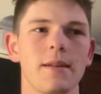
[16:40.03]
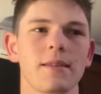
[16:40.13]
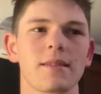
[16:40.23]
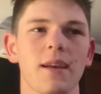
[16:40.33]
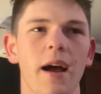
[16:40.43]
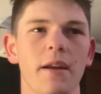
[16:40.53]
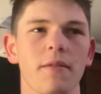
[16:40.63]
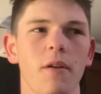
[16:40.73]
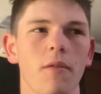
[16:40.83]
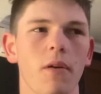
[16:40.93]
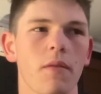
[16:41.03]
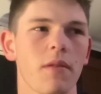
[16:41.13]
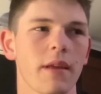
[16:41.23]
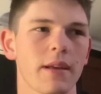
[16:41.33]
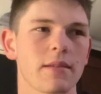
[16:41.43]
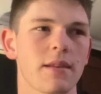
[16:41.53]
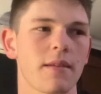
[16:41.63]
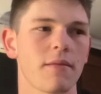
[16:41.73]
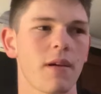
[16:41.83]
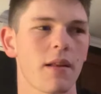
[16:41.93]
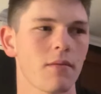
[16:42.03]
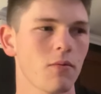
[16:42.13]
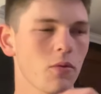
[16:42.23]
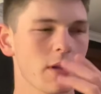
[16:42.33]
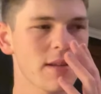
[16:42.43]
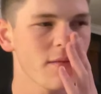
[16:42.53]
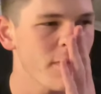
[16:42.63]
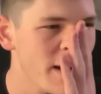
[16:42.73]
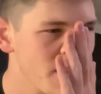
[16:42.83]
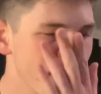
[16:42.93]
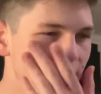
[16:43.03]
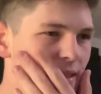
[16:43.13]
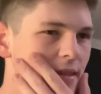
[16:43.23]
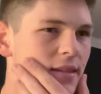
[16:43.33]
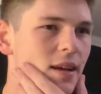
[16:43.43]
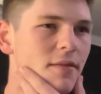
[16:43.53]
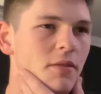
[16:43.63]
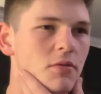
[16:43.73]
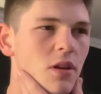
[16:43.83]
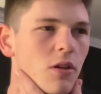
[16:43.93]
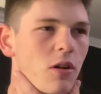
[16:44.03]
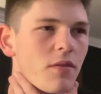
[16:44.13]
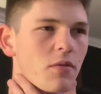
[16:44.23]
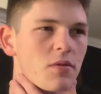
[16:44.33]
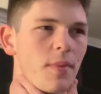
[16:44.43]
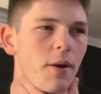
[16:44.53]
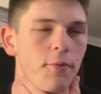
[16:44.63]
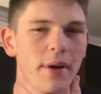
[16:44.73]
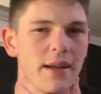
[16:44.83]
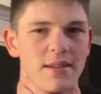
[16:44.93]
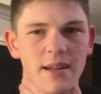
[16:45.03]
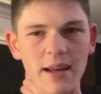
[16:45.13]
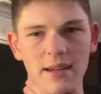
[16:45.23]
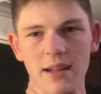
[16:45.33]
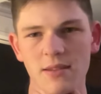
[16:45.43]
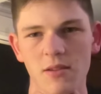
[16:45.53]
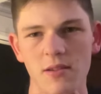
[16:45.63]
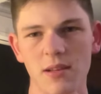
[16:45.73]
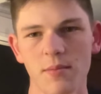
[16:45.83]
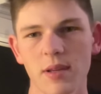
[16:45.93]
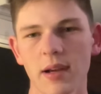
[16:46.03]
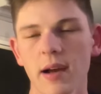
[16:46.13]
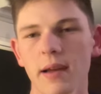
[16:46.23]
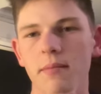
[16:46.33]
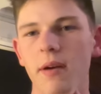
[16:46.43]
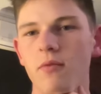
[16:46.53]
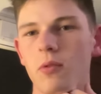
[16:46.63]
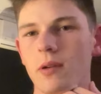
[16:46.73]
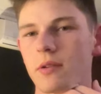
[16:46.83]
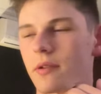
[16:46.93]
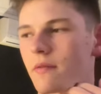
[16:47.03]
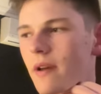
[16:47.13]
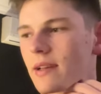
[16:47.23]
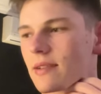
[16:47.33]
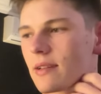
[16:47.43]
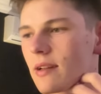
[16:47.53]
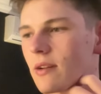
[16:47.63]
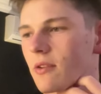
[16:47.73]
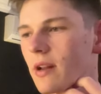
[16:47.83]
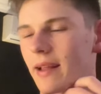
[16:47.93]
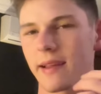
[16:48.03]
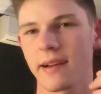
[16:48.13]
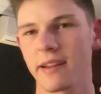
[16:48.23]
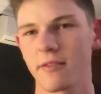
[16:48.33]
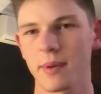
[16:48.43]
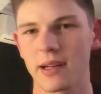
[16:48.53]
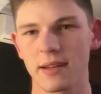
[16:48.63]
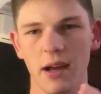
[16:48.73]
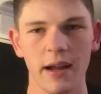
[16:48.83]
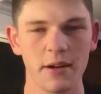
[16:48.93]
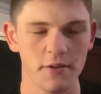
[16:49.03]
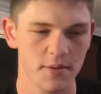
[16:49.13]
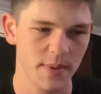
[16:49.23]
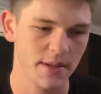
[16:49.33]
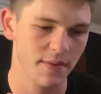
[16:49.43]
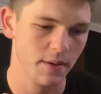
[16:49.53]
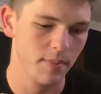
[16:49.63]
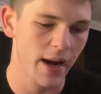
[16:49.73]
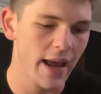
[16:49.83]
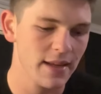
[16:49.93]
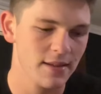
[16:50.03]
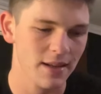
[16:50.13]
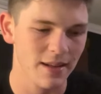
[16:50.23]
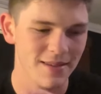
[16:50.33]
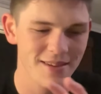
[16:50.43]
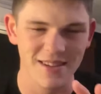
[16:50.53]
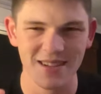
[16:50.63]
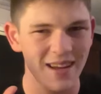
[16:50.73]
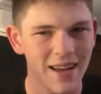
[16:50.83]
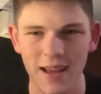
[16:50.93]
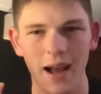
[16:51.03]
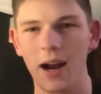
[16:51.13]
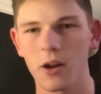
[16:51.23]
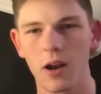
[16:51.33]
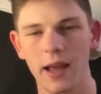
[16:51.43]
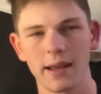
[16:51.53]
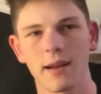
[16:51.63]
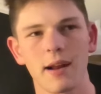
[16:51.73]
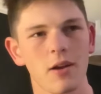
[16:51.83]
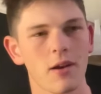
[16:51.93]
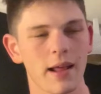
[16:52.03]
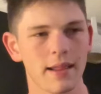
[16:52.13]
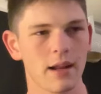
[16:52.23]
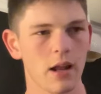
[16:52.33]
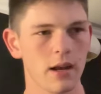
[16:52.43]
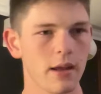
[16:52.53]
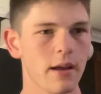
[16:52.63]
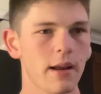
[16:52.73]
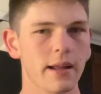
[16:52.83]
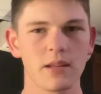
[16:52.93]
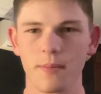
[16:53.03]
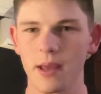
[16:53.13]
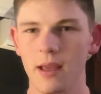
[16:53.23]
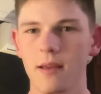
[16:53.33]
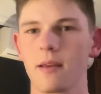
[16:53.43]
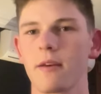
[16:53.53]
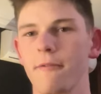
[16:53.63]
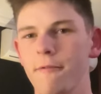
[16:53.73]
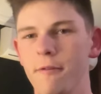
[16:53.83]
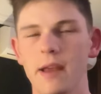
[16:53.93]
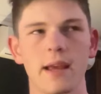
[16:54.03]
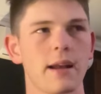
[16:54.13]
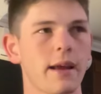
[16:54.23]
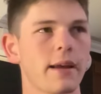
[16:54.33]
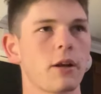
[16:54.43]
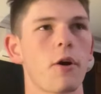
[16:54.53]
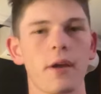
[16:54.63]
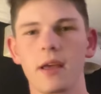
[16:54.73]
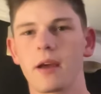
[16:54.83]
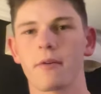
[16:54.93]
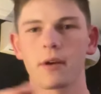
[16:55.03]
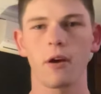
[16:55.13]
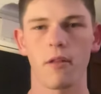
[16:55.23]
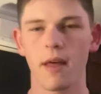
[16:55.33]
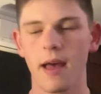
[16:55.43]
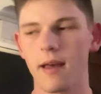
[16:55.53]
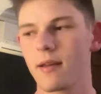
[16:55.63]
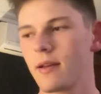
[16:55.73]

side of, of, of things and, and, and all these investments and stuff. And it was a lot of it was about real estate, and that's not something I ever want to invest in. I don't like the idea of being tied to a specific place, and it's just I don't like it. I don't like that idea. I like to be free, and I can go here and go there.